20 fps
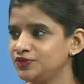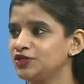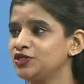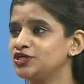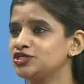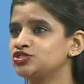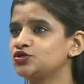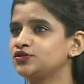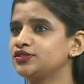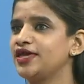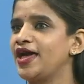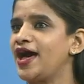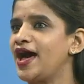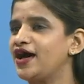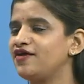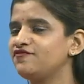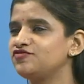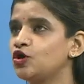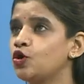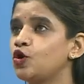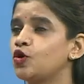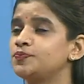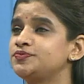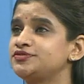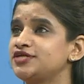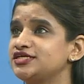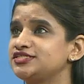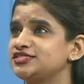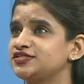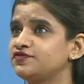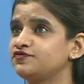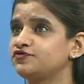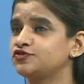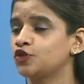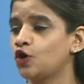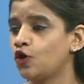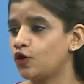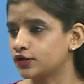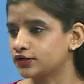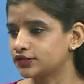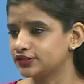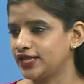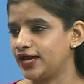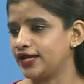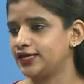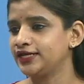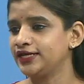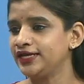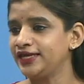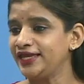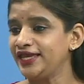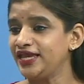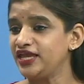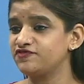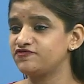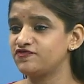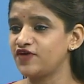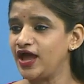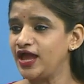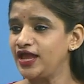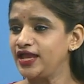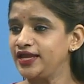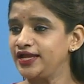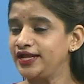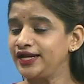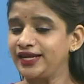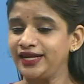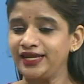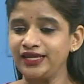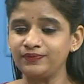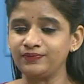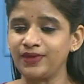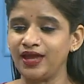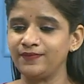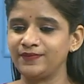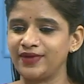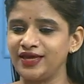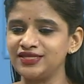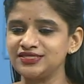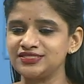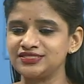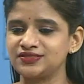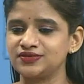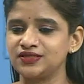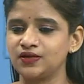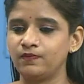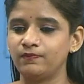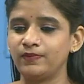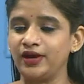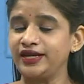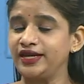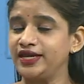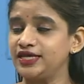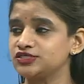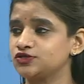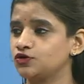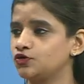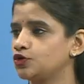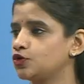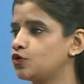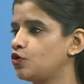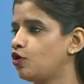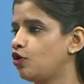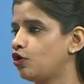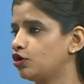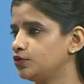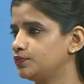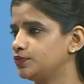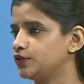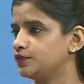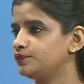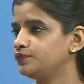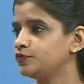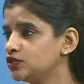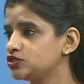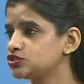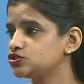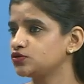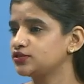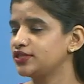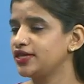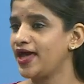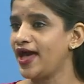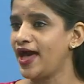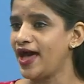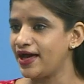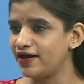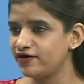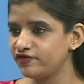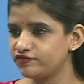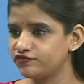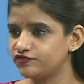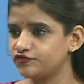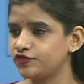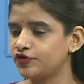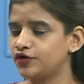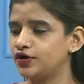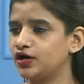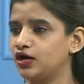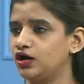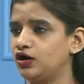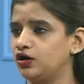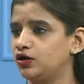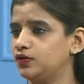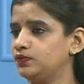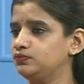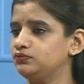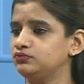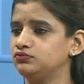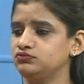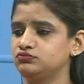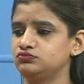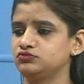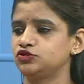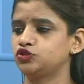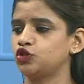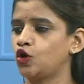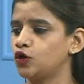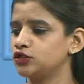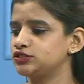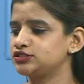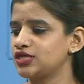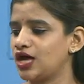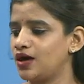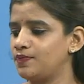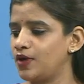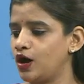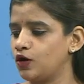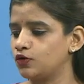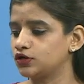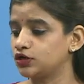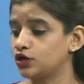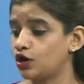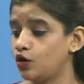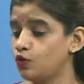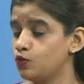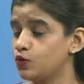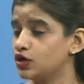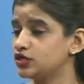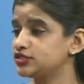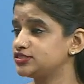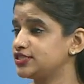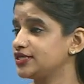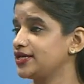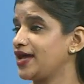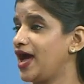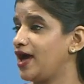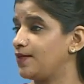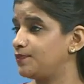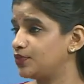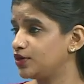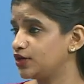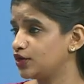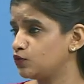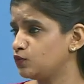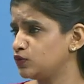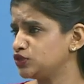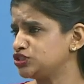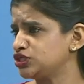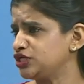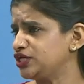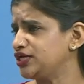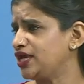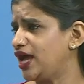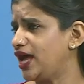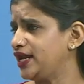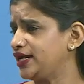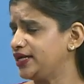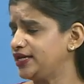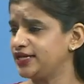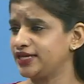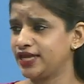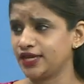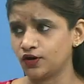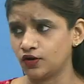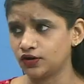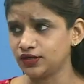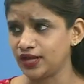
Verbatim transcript: So they have the obsessive thought that if I clean my mess, my day is going to go horrible. So they have thoughts about a worse thing happening, which in reality cannot